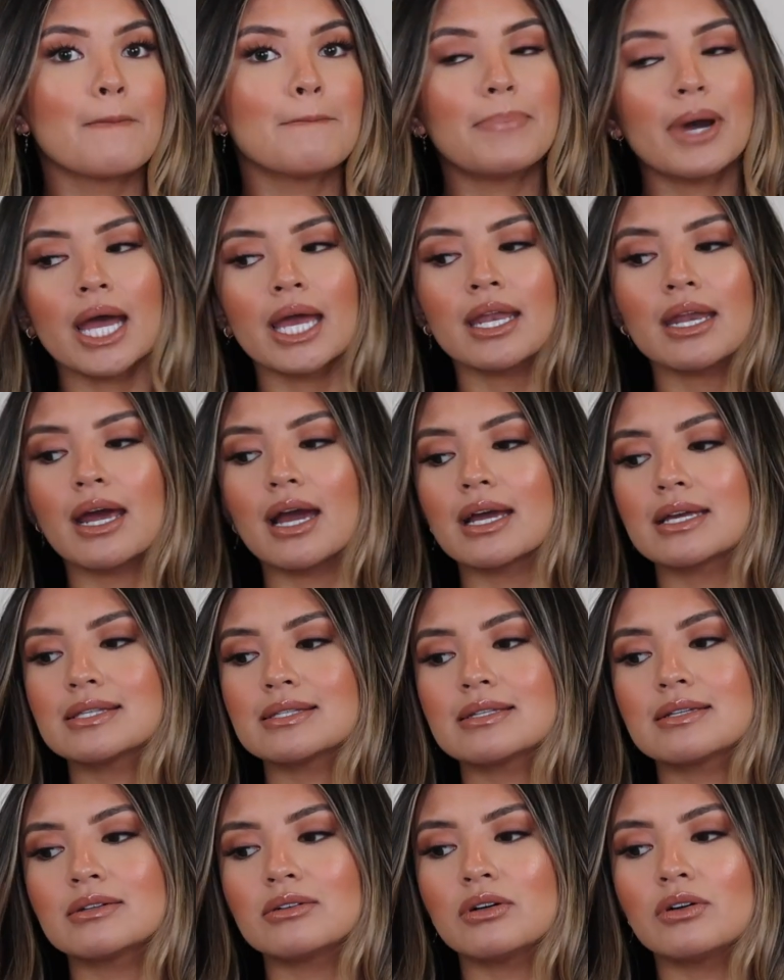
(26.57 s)
But I
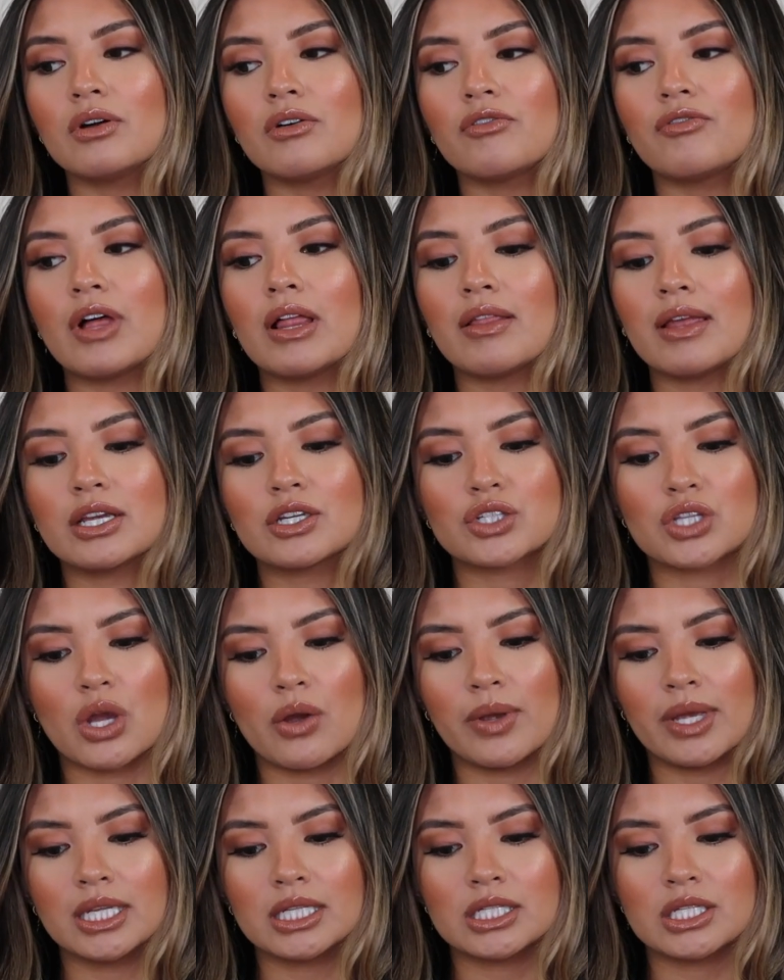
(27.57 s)
still felt like
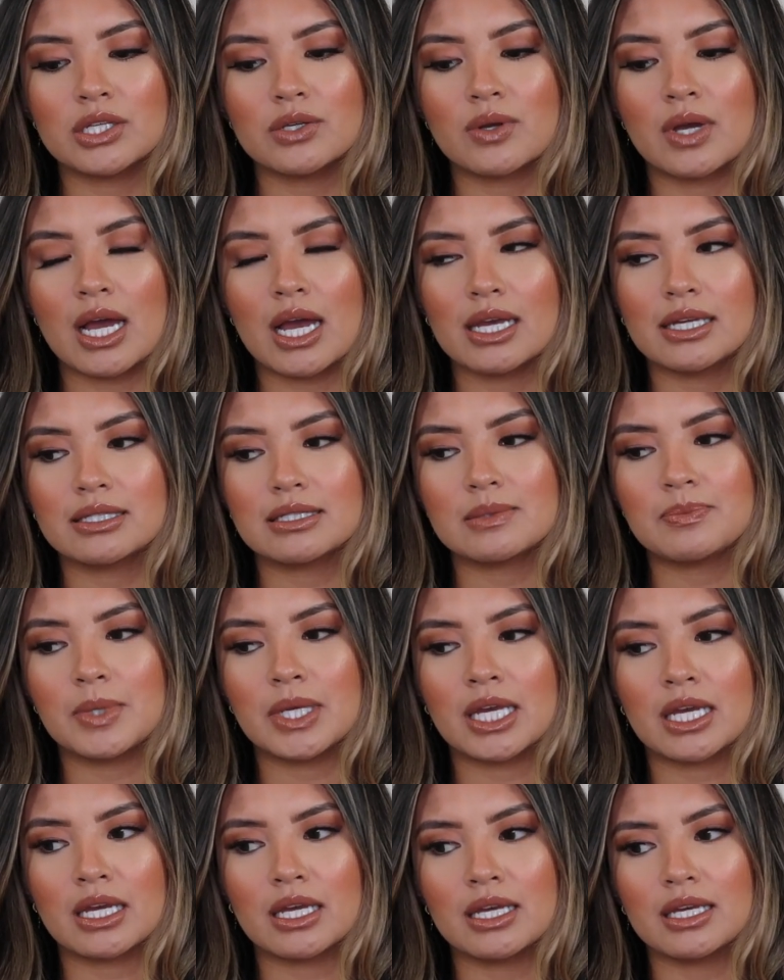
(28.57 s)
showing it to you guys
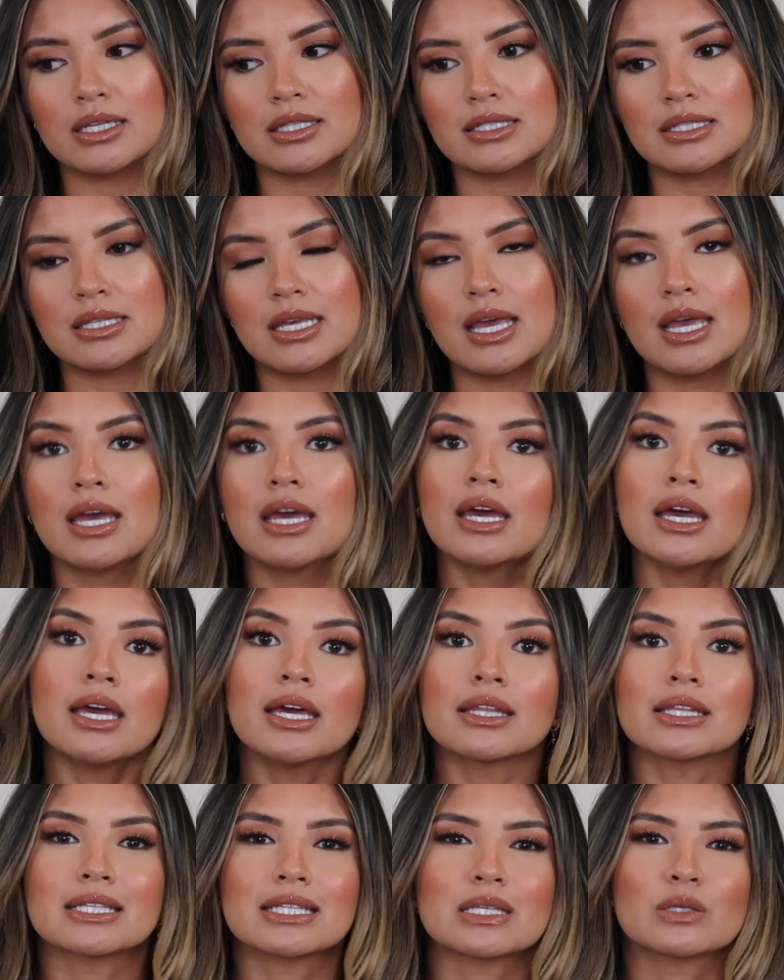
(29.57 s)
because
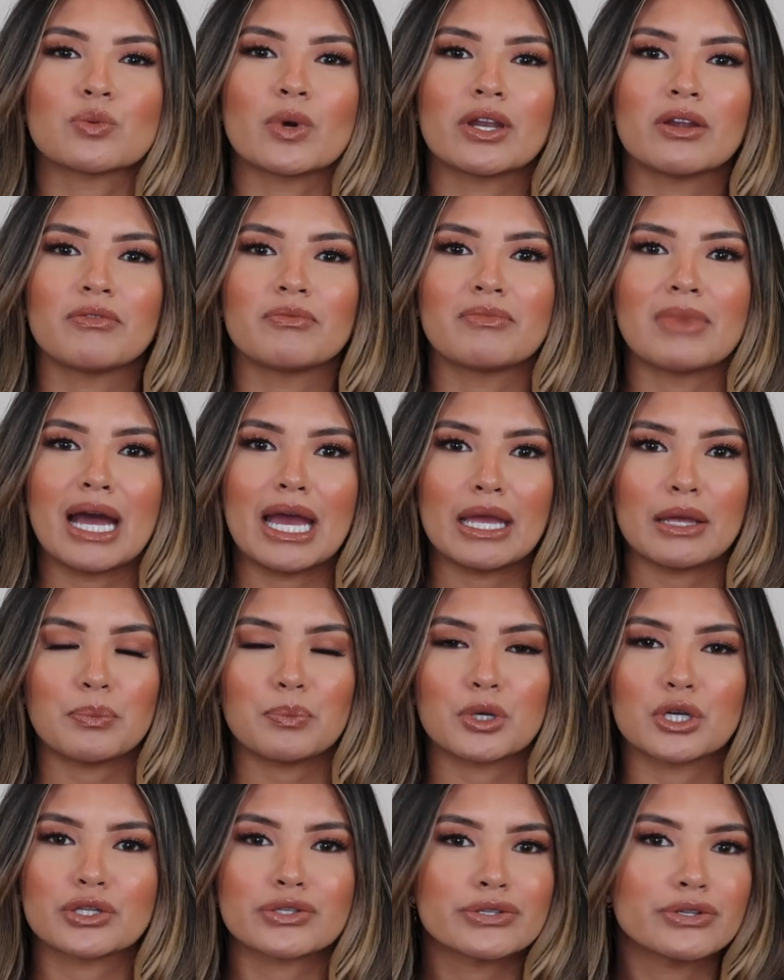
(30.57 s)
this is one of
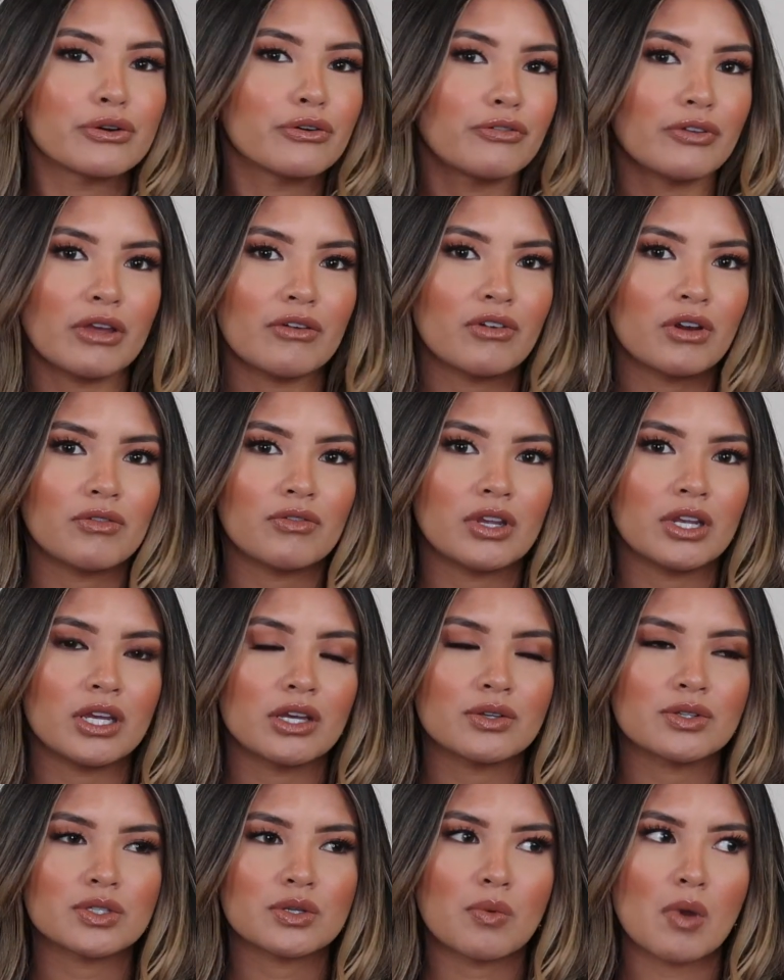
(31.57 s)
my personal favorite
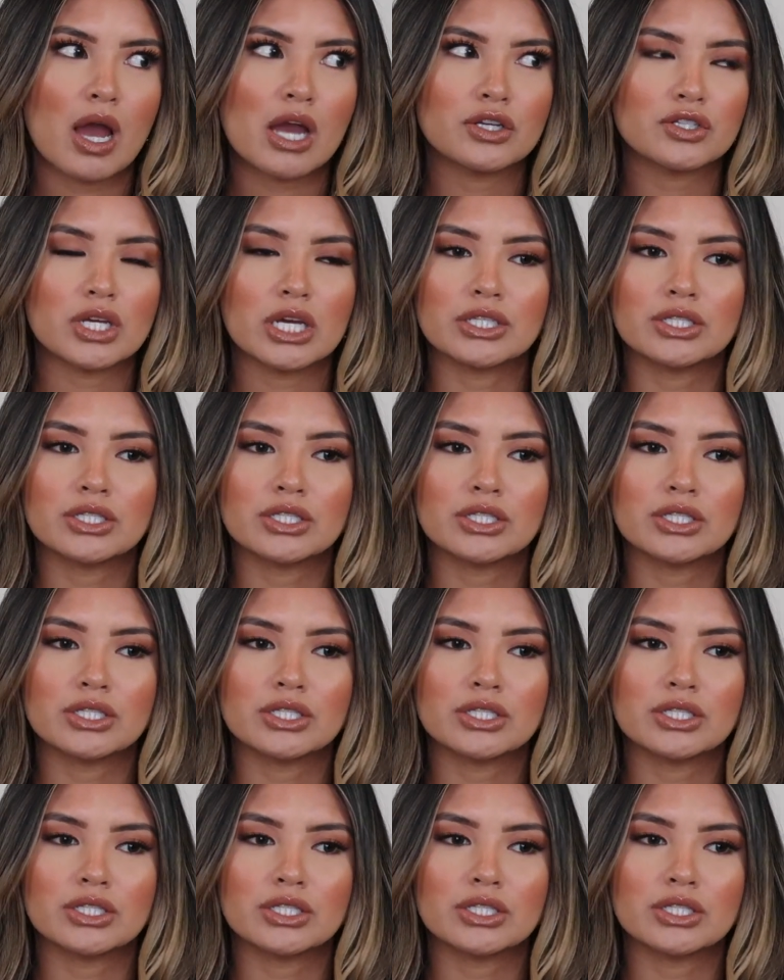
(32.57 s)
videos to watch.